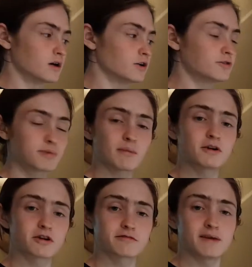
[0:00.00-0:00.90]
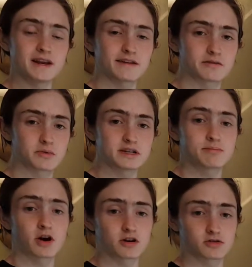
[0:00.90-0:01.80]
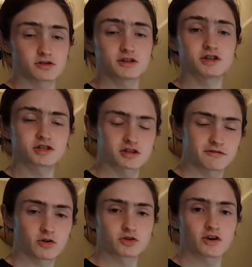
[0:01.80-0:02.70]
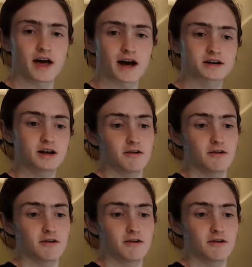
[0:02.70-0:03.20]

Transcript: You've probably heard of many different ways particles, such as the photon act,